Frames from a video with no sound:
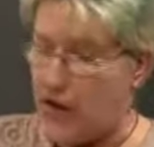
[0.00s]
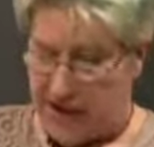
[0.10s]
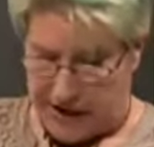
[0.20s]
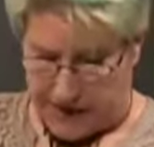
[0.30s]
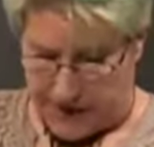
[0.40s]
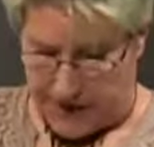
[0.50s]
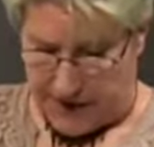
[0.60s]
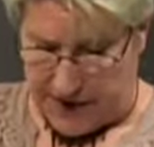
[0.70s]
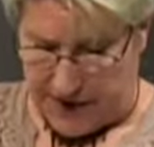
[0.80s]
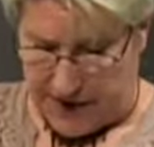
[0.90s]
and
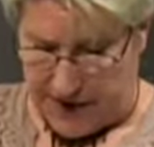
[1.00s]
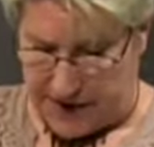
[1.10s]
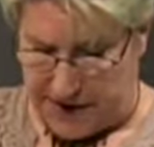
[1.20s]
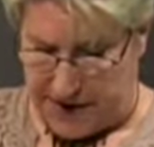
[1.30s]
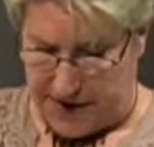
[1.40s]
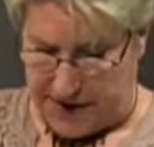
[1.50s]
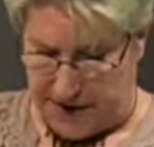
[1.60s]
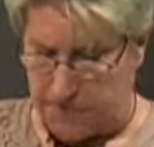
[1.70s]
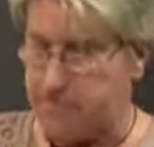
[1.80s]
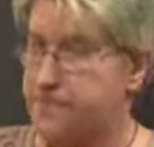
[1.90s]
they'd had
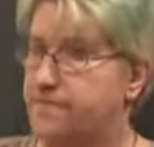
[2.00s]
a